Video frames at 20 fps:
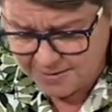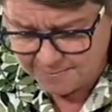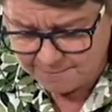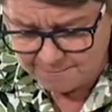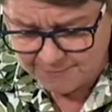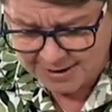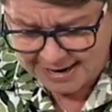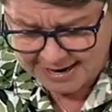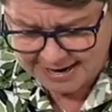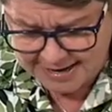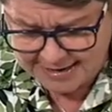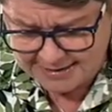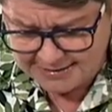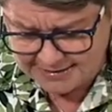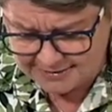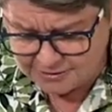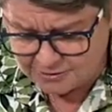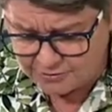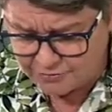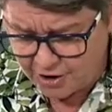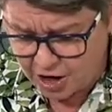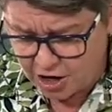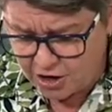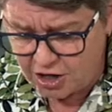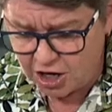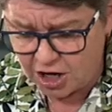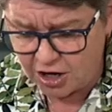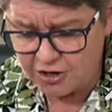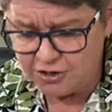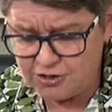My little
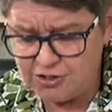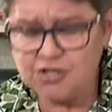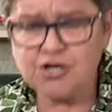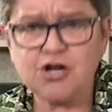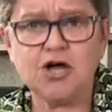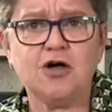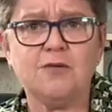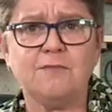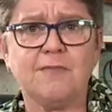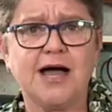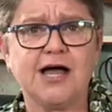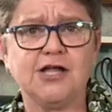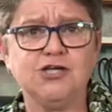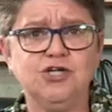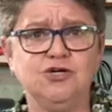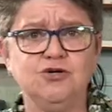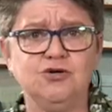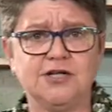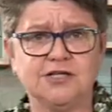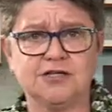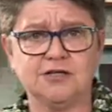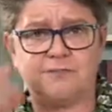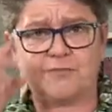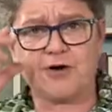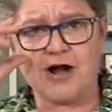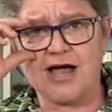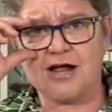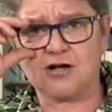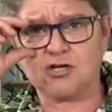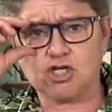Rolo, you know, my new little
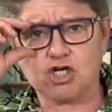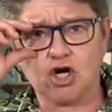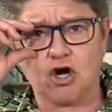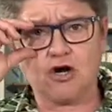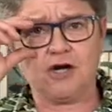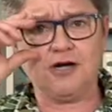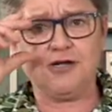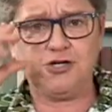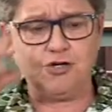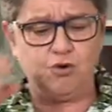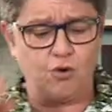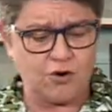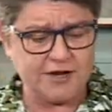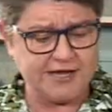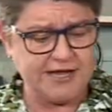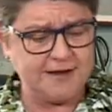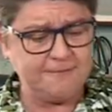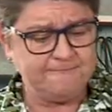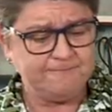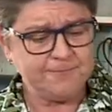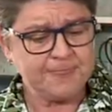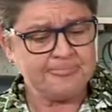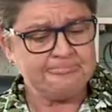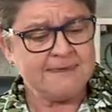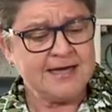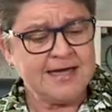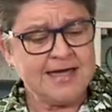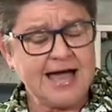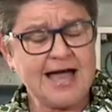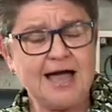brown chocolate Yorkie,
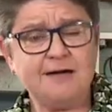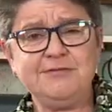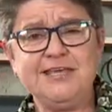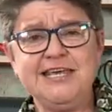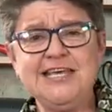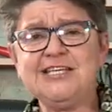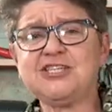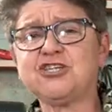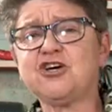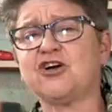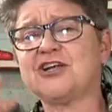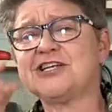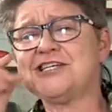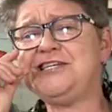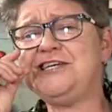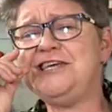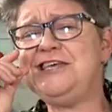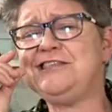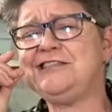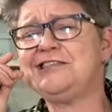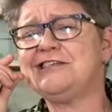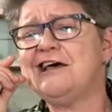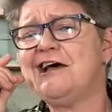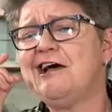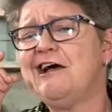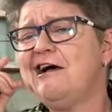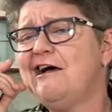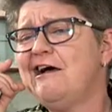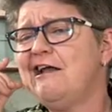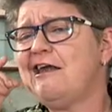um, he's got teeth
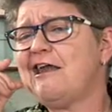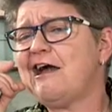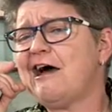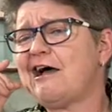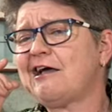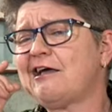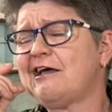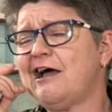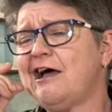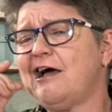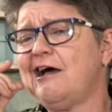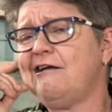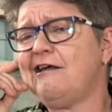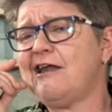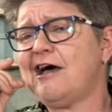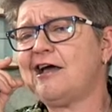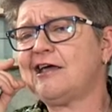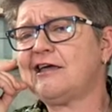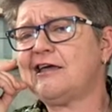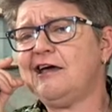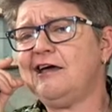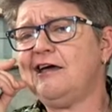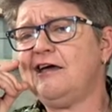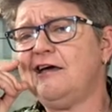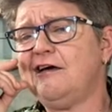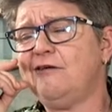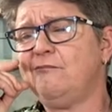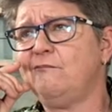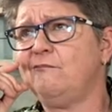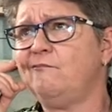like, uh, like
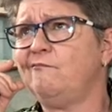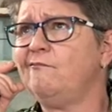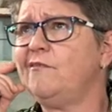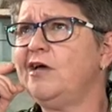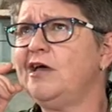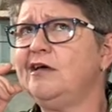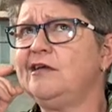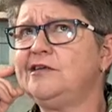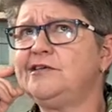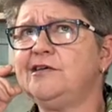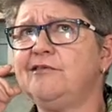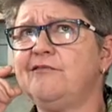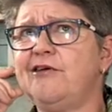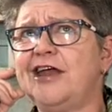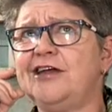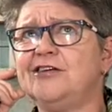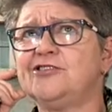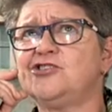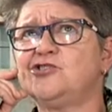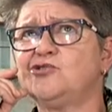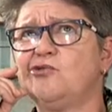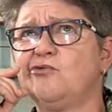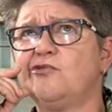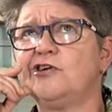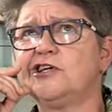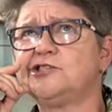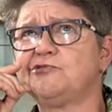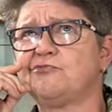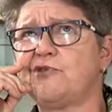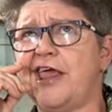um,
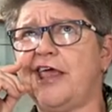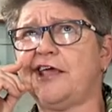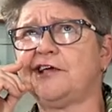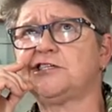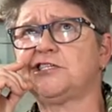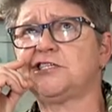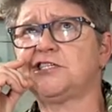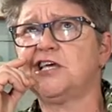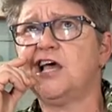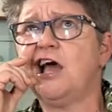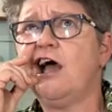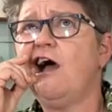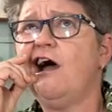Tyrannosaurus rex,